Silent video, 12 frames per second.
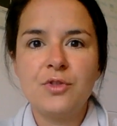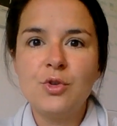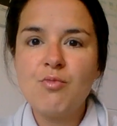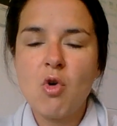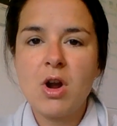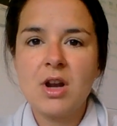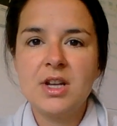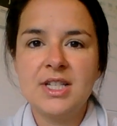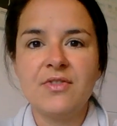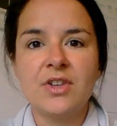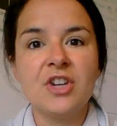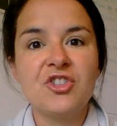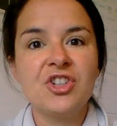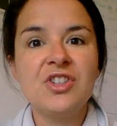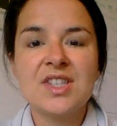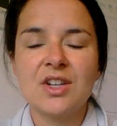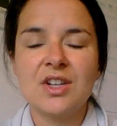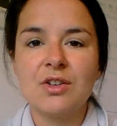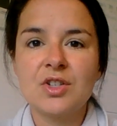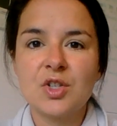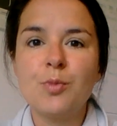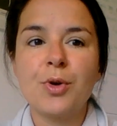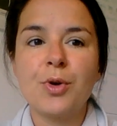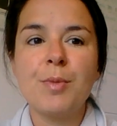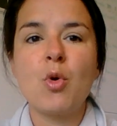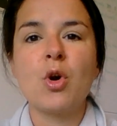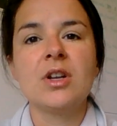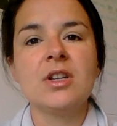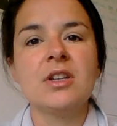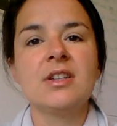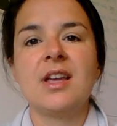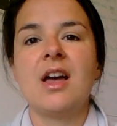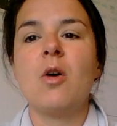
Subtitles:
few more definitions that are super important to